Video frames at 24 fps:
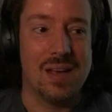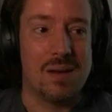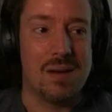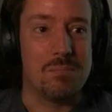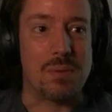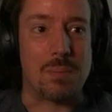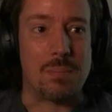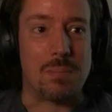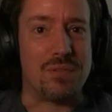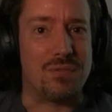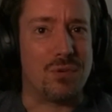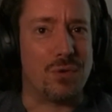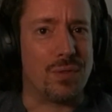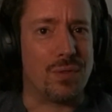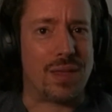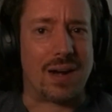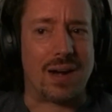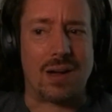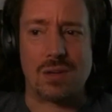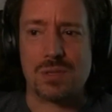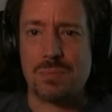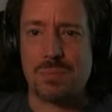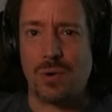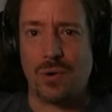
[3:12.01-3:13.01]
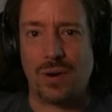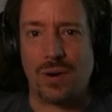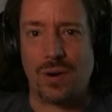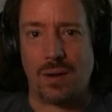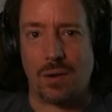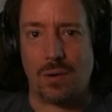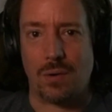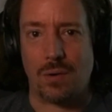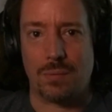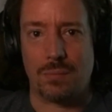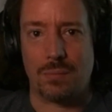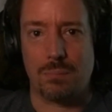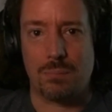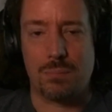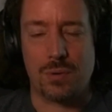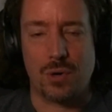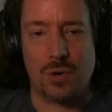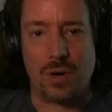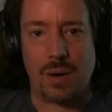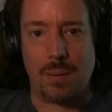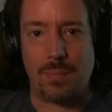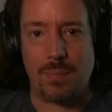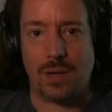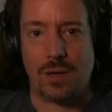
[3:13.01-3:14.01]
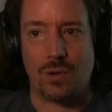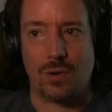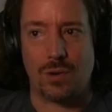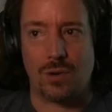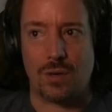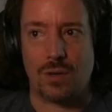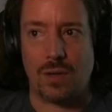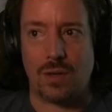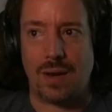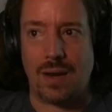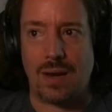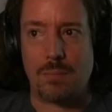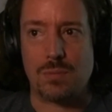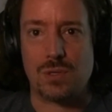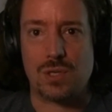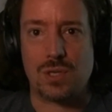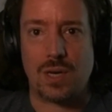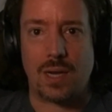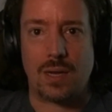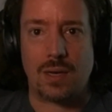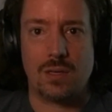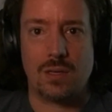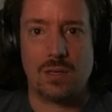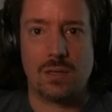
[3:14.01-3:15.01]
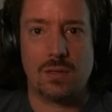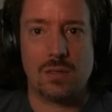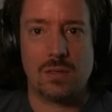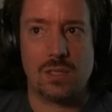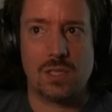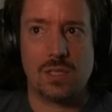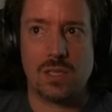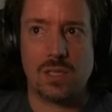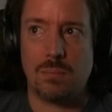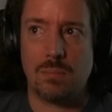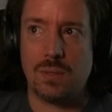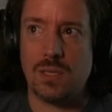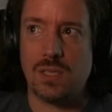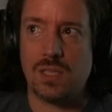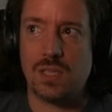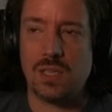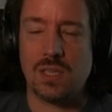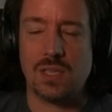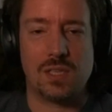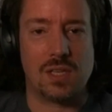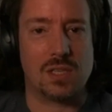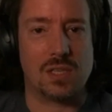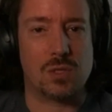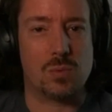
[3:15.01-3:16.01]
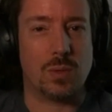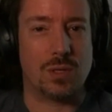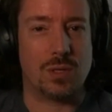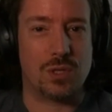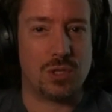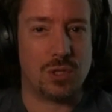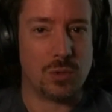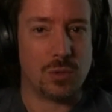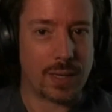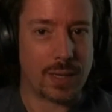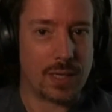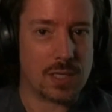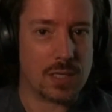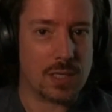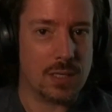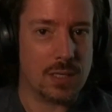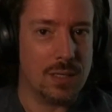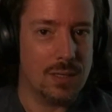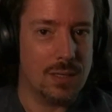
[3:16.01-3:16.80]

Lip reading: But before that, I was programming on an Amstrad CPC 6128.